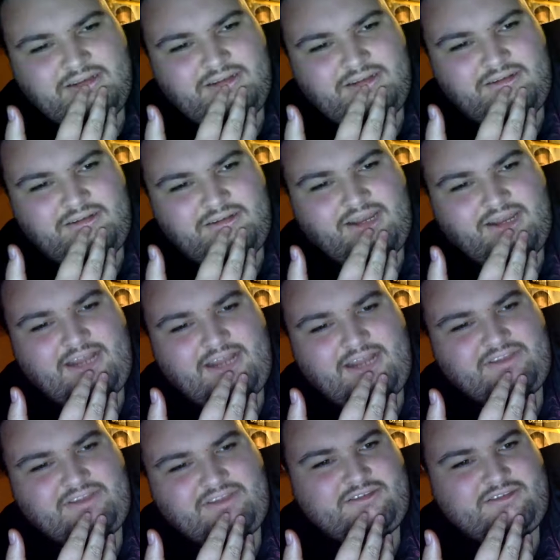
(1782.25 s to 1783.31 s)
dive
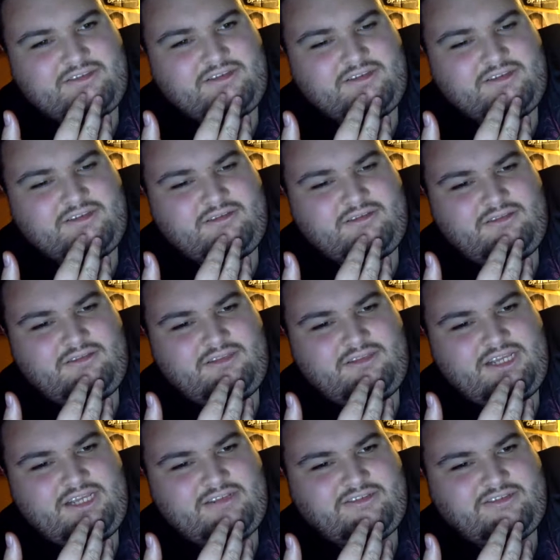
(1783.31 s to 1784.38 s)
into the
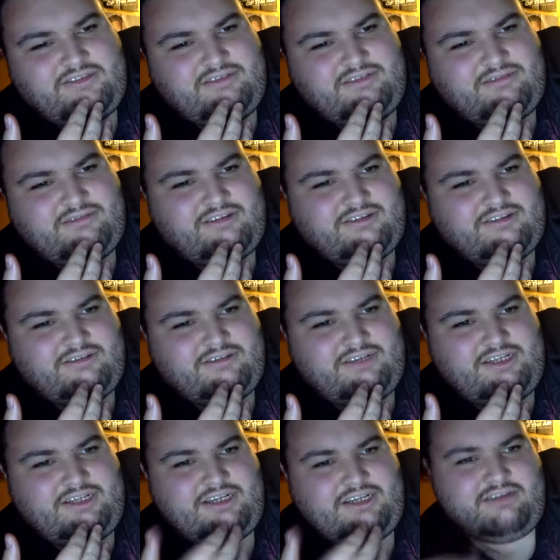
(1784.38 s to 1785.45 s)
NXT roster
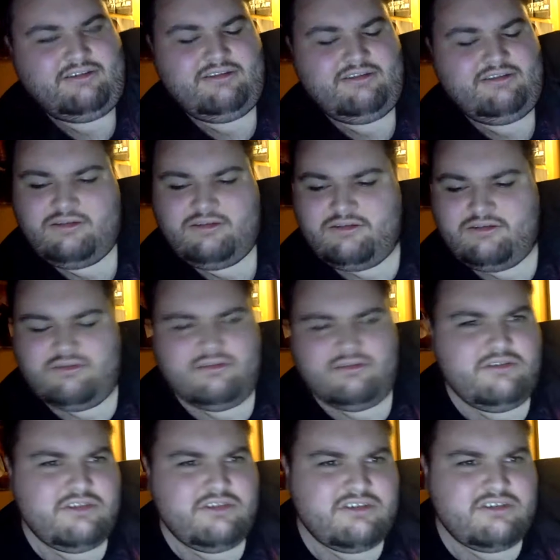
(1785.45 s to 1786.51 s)
right now. Oh,
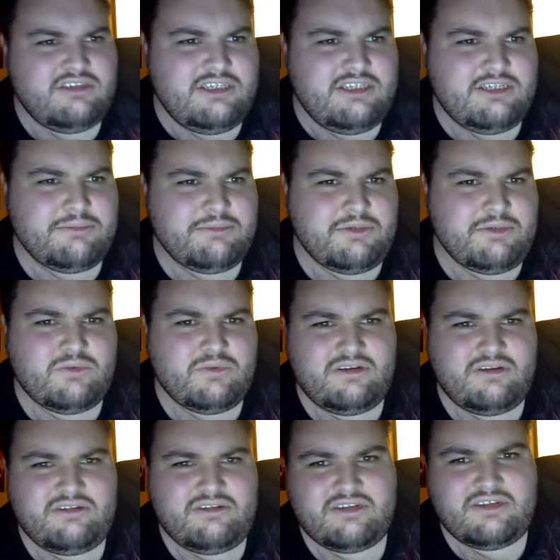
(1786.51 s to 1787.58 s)
just give me
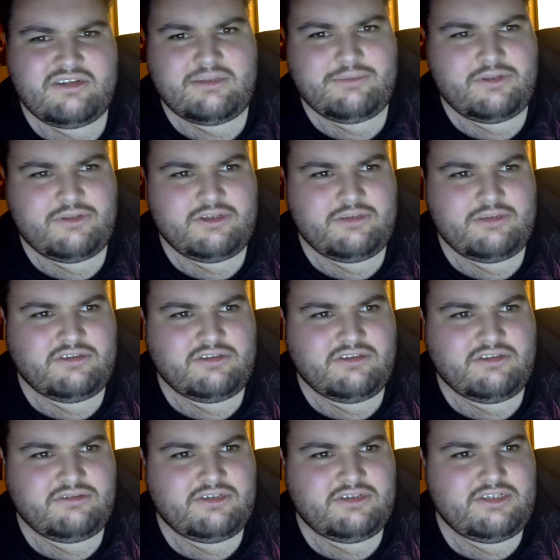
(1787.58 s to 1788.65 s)
1 second. I'm pulling up the
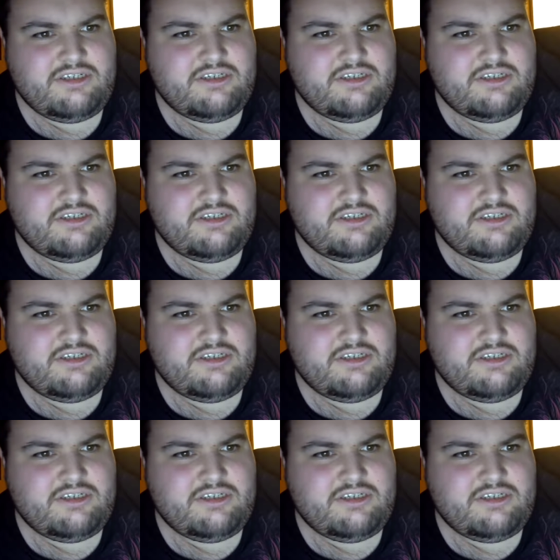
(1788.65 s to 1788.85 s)
list right here.